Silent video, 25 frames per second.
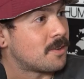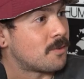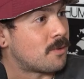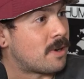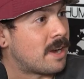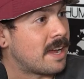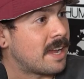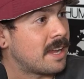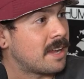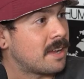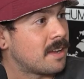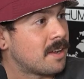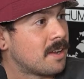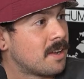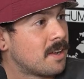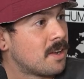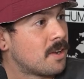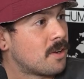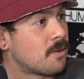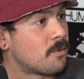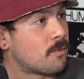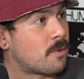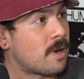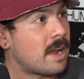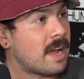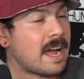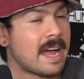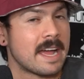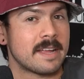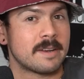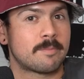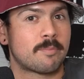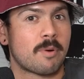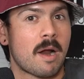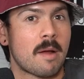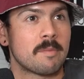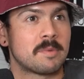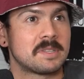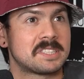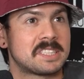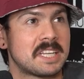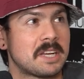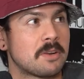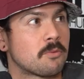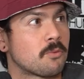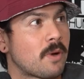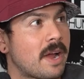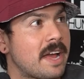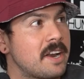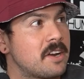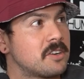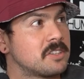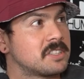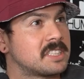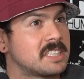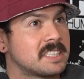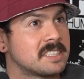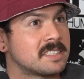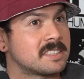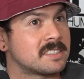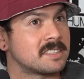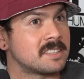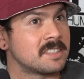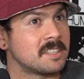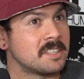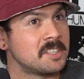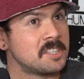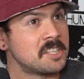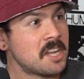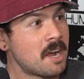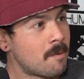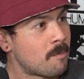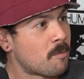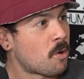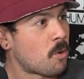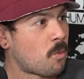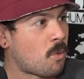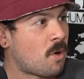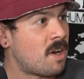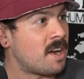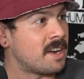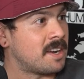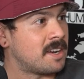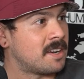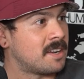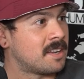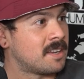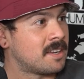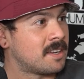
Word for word: Right? I'd probably say Raiders is number one.